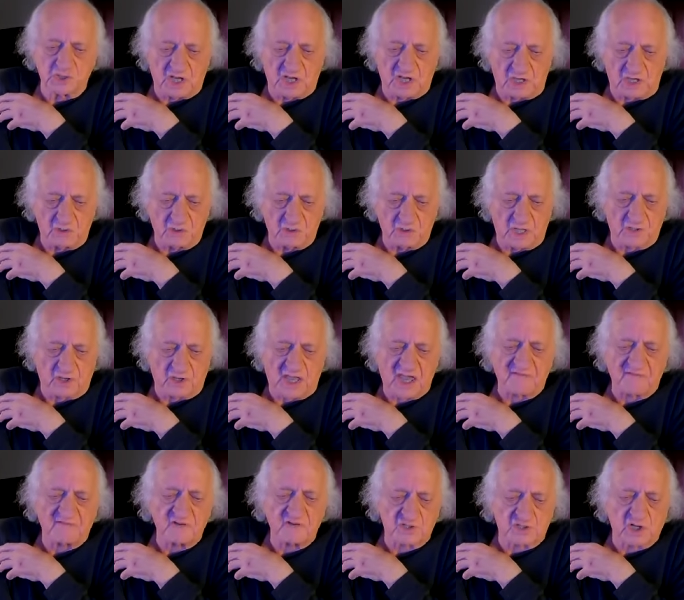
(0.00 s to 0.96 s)
And I
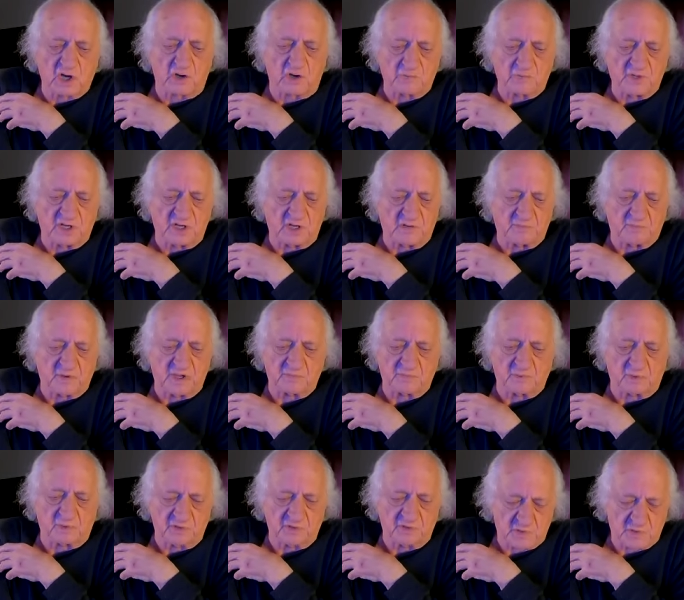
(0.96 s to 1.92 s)
haven't told many people
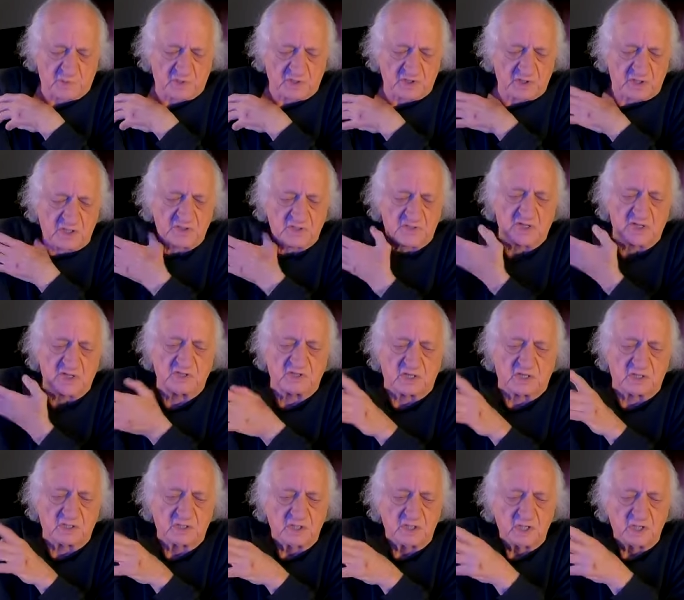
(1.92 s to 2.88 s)
this, but it is in
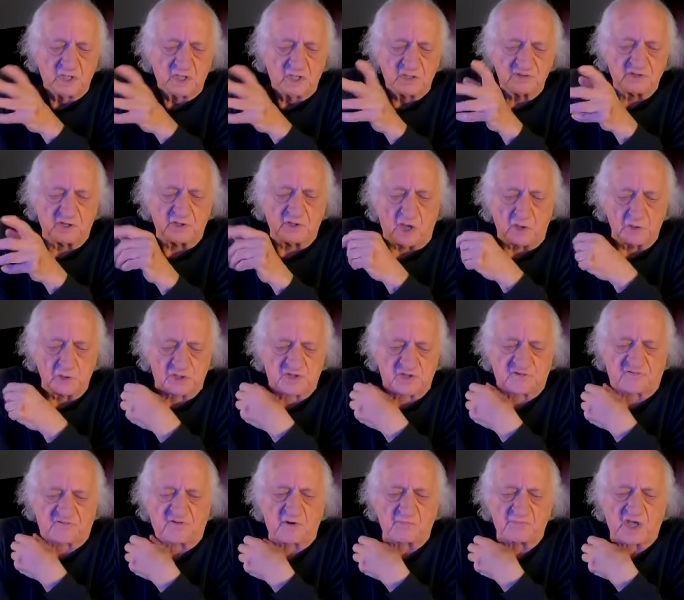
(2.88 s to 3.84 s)
the, the notes
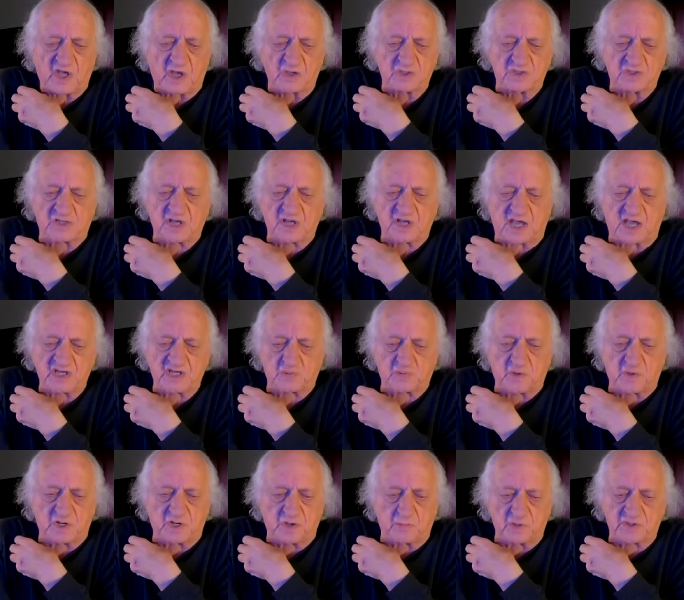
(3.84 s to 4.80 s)
from those days when
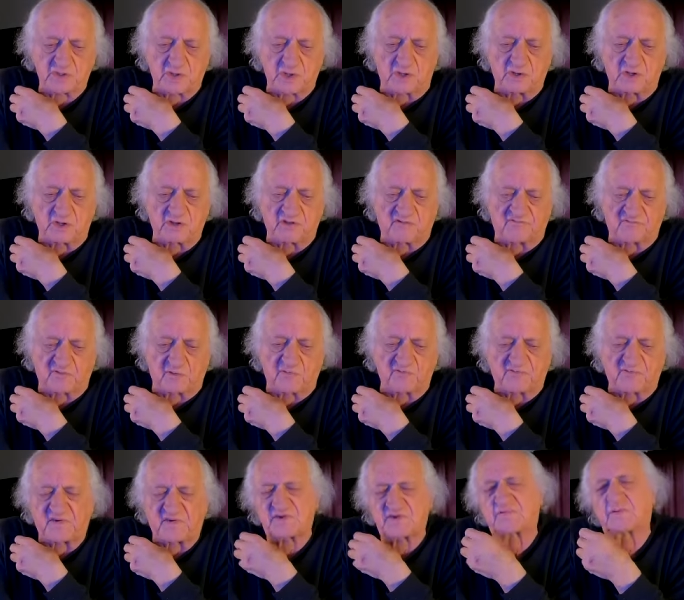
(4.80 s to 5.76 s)
it was on at the film
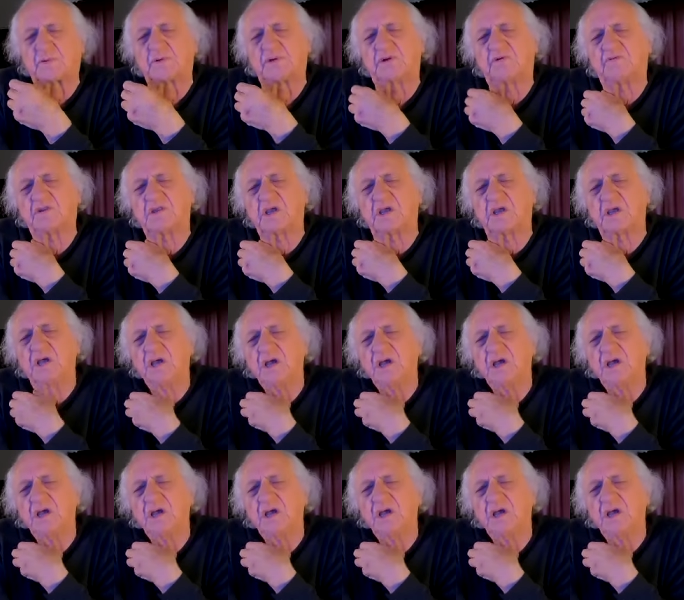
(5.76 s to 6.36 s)
festival and everything.